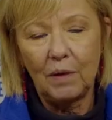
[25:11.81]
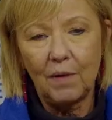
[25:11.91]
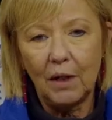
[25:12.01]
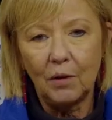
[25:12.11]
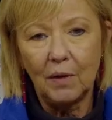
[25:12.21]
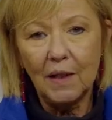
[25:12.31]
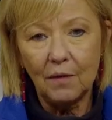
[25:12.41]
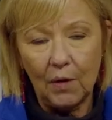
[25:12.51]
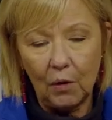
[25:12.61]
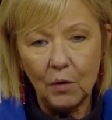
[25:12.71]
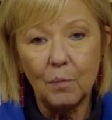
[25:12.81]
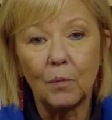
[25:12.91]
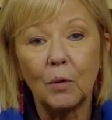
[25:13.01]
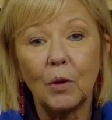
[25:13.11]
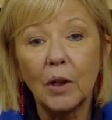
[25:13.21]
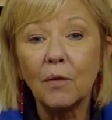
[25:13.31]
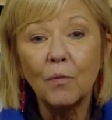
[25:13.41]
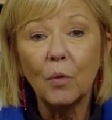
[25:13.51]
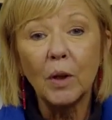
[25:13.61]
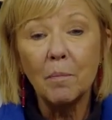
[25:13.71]
we value these folks, but we're looking
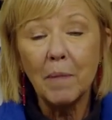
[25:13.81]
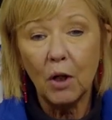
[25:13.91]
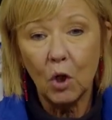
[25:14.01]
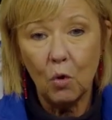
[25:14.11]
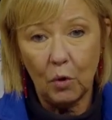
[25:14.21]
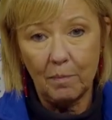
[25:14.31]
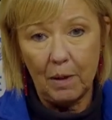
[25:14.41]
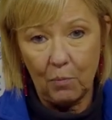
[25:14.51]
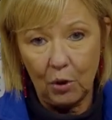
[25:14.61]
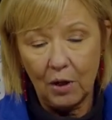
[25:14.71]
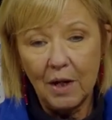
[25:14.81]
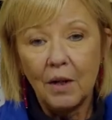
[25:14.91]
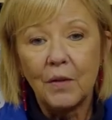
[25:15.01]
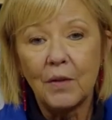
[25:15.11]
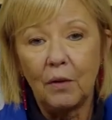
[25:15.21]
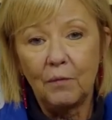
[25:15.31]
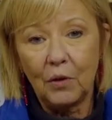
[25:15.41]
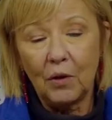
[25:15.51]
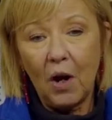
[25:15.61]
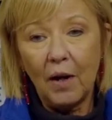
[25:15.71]
for an AmeriCorps member. So if
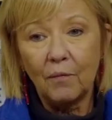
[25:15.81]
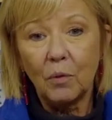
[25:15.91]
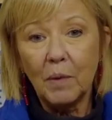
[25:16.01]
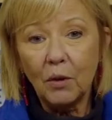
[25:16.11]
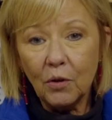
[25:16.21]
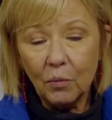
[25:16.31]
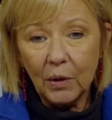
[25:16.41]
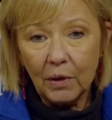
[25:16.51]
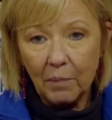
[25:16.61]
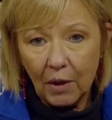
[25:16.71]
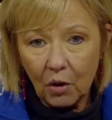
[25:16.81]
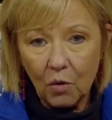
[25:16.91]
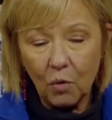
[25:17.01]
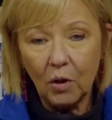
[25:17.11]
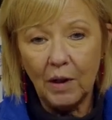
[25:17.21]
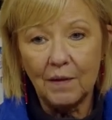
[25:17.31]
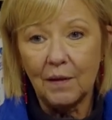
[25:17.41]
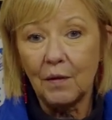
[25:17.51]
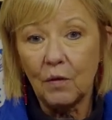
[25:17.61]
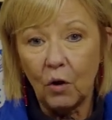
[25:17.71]
you're not familiar with AmeriCorps, it's
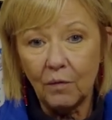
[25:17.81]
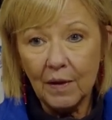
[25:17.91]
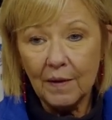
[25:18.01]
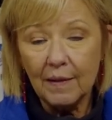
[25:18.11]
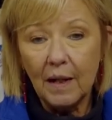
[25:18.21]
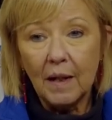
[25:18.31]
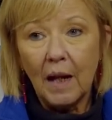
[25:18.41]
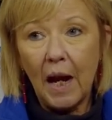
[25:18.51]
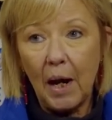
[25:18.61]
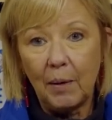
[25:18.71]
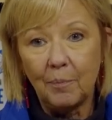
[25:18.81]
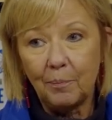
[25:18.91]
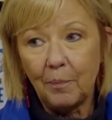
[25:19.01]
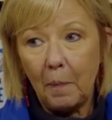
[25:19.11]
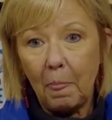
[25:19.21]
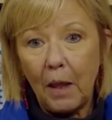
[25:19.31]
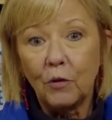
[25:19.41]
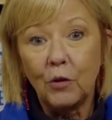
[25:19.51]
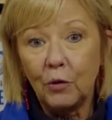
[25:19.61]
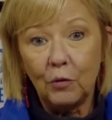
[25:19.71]
a service
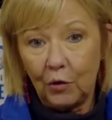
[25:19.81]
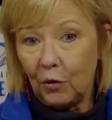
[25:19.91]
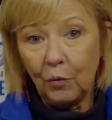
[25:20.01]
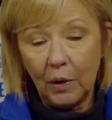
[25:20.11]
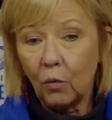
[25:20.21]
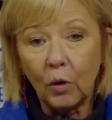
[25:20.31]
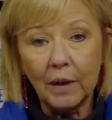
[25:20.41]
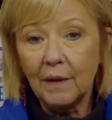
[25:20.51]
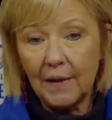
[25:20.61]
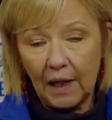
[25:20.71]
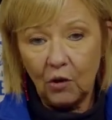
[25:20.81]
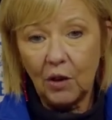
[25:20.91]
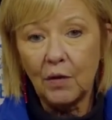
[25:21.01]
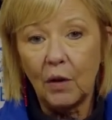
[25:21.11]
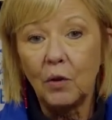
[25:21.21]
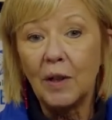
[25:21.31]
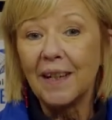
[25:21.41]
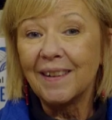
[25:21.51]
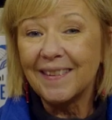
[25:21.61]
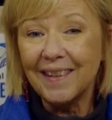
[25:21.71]
to an organization. So you
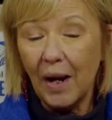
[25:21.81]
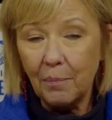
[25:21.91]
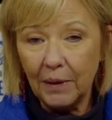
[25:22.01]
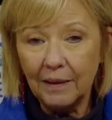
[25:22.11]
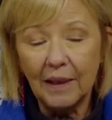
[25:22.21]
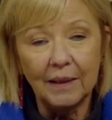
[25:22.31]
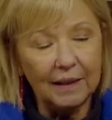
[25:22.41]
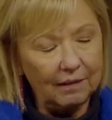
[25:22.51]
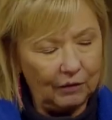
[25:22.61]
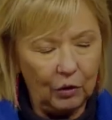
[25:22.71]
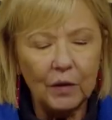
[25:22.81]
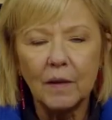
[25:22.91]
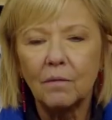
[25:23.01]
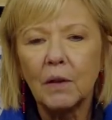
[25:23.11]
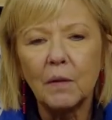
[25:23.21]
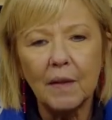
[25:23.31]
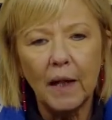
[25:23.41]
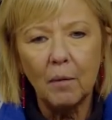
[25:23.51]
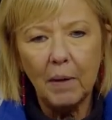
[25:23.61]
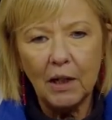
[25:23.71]
get a stipend. It looks and feels
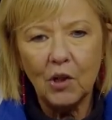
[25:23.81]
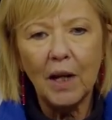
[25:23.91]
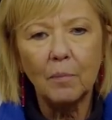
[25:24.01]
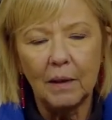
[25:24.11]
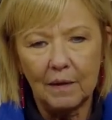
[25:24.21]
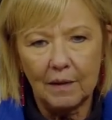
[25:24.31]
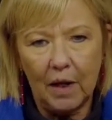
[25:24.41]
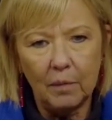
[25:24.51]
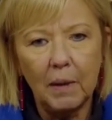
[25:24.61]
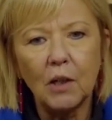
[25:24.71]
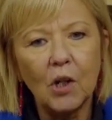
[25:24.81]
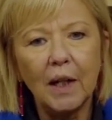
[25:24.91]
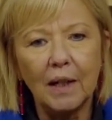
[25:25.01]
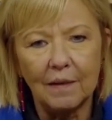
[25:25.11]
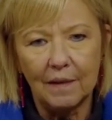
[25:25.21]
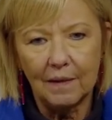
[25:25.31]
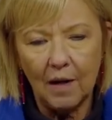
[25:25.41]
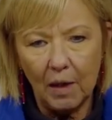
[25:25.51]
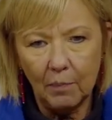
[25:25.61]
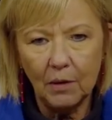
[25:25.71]
like a paycheck, but it's not a paycheck. It's a
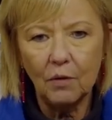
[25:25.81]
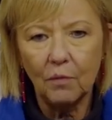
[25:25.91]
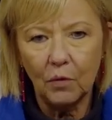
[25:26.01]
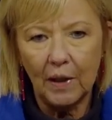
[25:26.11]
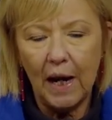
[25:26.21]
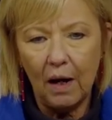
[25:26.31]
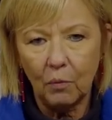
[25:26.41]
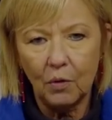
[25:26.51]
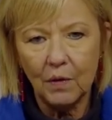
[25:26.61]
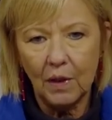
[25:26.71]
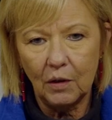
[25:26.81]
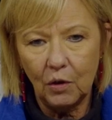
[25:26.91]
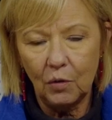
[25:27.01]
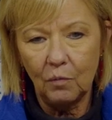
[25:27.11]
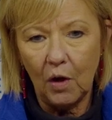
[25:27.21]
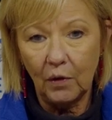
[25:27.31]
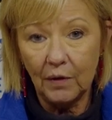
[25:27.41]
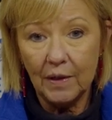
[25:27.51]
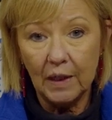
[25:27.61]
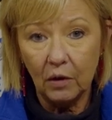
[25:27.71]
stipend for the hours that you
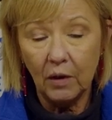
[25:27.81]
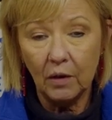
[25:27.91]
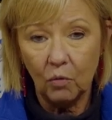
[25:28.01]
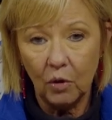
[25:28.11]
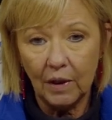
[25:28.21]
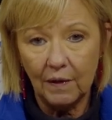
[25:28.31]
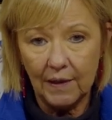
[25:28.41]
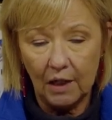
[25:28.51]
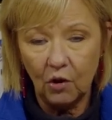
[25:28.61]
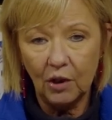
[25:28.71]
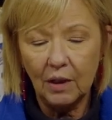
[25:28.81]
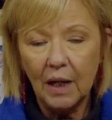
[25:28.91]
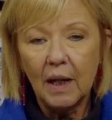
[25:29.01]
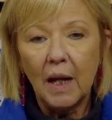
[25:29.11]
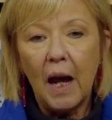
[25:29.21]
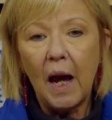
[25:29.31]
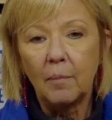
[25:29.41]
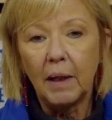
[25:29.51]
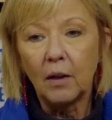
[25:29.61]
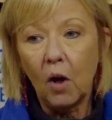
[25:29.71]
volunteer at an organization.
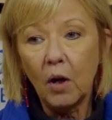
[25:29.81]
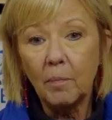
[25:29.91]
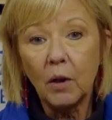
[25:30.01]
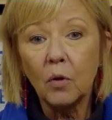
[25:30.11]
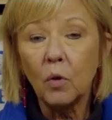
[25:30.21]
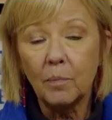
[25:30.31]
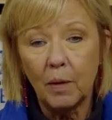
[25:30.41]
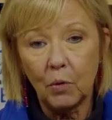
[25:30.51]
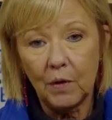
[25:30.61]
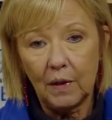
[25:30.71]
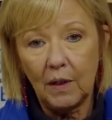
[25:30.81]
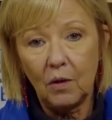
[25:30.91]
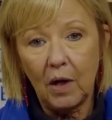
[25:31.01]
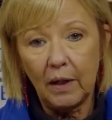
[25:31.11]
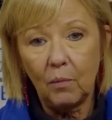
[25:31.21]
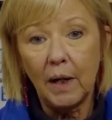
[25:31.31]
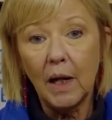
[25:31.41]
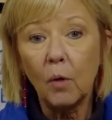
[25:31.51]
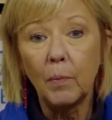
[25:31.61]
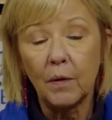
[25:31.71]
And our AmeriCorps members at the United Way
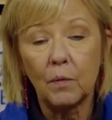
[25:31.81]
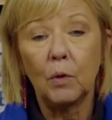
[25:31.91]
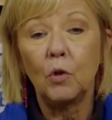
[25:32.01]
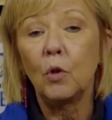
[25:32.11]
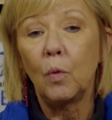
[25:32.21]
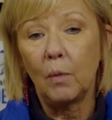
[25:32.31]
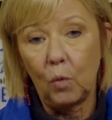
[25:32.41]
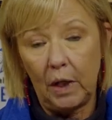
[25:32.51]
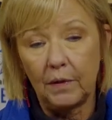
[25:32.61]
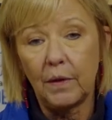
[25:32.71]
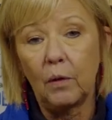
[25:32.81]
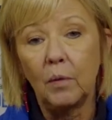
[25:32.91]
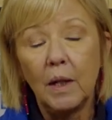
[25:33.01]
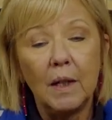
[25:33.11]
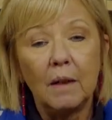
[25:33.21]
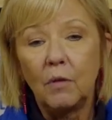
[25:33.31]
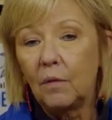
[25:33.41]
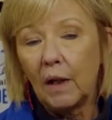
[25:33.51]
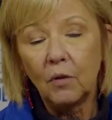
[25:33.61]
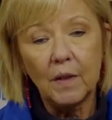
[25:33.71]
help us with 211. So if
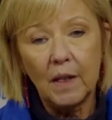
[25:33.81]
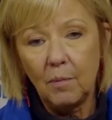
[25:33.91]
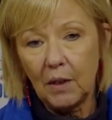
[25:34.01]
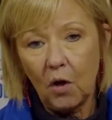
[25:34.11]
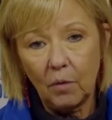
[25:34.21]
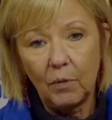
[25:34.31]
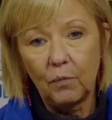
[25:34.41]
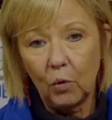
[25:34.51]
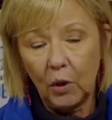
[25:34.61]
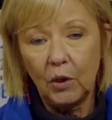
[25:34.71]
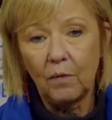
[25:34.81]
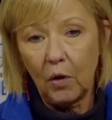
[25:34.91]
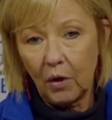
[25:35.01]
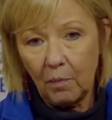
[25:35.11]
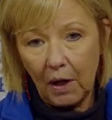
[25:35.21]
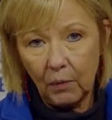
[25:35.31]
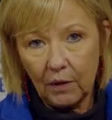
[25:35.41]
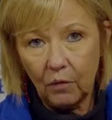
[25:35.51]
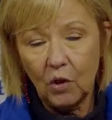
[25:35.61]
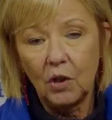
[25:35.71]
you've ever seen me talk before, you've heard about
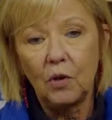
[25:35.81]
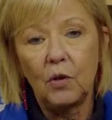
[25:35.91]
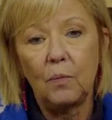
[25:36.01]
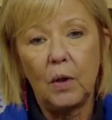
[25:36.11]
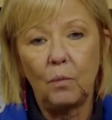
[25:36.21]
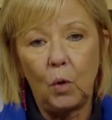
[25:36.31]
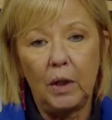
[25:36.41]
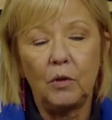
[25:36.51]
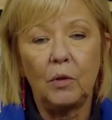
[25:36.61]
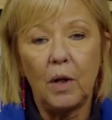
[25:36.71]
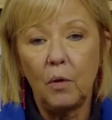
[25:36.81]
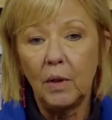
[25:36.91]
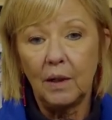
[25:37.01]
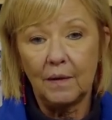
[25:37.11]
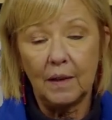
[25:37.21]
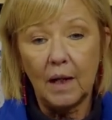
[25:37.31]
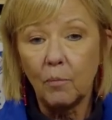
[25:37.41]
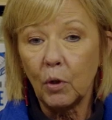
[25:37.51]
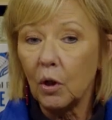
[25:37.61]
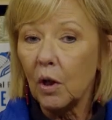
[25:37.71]
West Virginia 211, you know that it's a
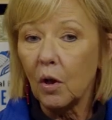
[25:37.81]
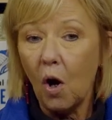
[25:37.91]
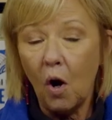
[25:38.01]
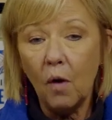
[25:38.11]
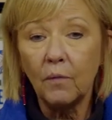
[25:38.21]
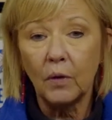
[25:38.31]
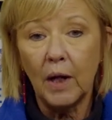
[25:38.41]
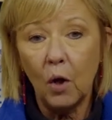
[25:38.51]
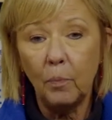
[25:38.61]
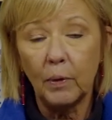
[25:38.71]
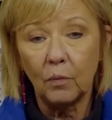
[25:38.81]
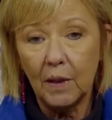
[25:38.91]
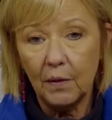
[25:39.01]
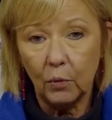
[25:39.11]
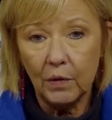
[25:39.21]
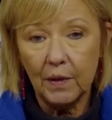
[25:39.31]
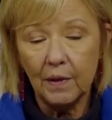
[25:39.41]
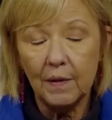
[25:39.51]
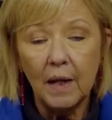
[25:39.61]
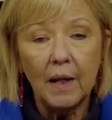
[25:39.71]
number you can call for help and
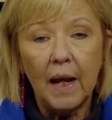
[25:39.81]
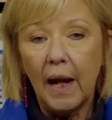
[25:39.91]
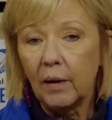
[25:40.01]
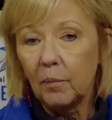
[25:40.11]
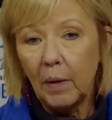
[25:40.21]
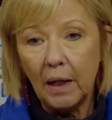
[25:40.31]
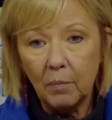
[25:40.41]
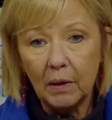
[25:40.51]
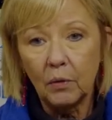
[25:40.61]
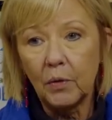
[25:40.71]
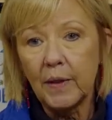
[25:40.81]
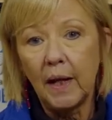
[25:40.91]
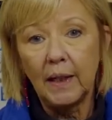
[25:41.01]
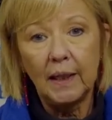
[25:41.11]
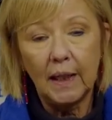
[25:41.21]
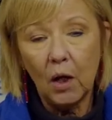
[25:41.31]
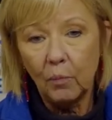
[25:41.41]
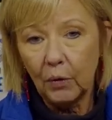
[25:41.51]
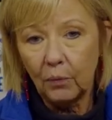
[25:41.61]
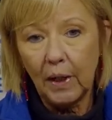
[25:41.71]
resources, how to pay bills, how to get
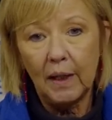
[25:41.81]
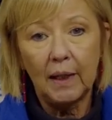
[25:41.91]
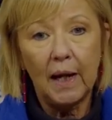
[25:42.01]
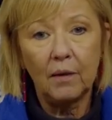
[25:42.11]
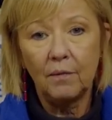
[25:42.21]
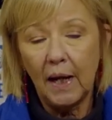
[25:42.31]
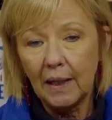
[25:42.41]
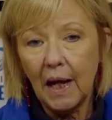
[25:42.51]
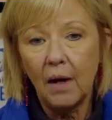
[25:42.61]
help with rent, how to find